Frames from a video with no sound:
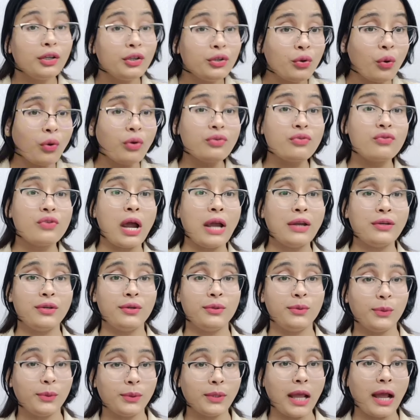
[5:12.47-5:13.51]
Don't try to
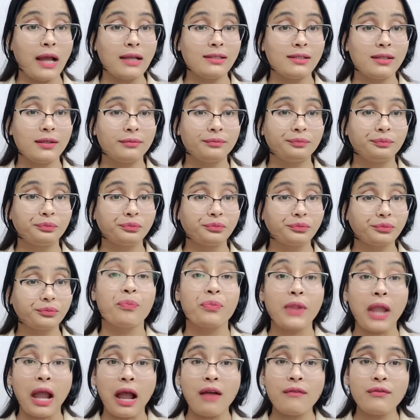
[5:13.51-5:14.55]
do that.
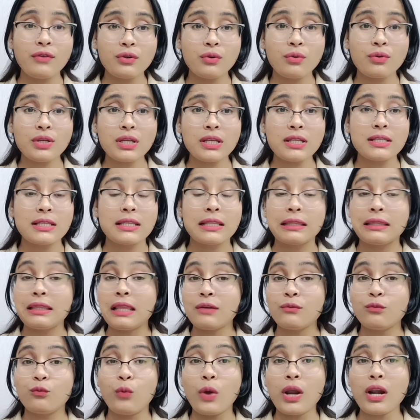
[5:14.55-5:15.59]
Have you noticed
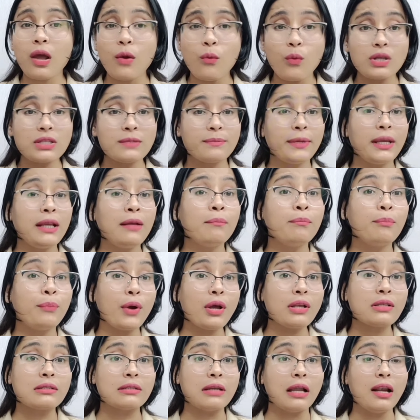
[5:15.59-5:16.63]
that when I was being
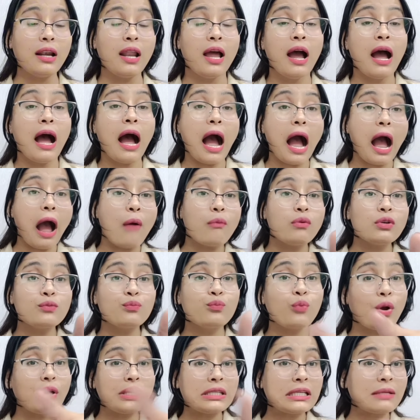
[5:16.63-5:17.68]
personal, I was
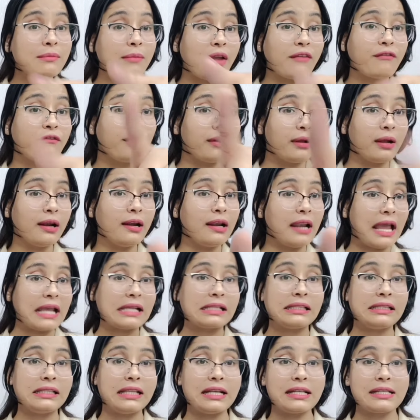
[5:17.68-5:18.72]
pointing my finger
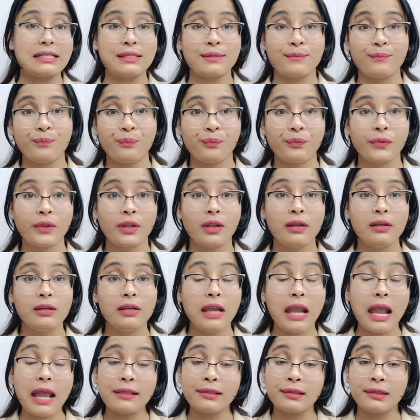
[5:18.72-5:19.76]
like this?
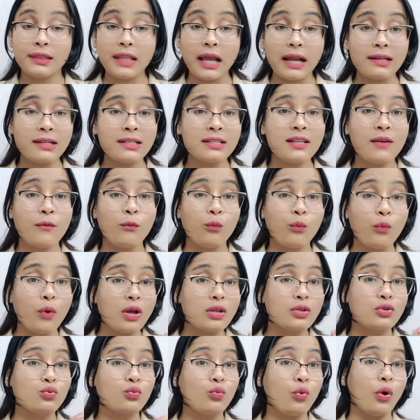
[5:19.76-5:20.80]
And that is the
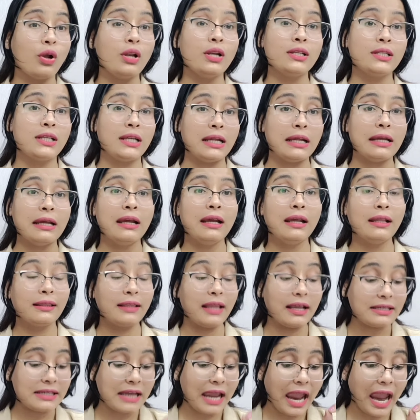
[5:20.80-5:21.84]
worst quality
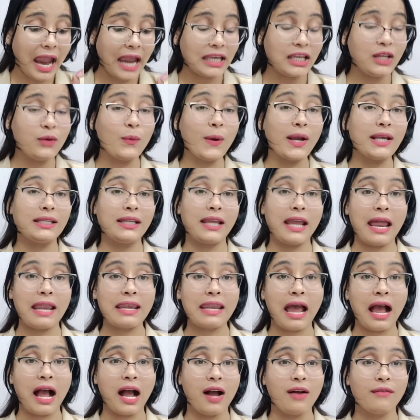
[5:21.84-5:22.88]
that anyone can
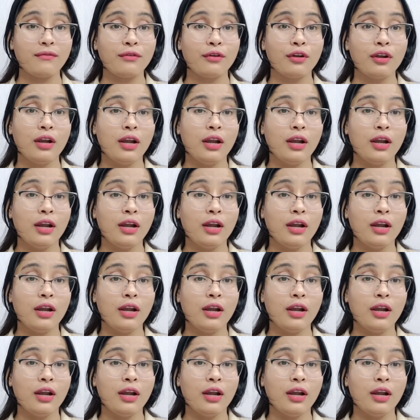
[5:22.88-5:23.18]
have.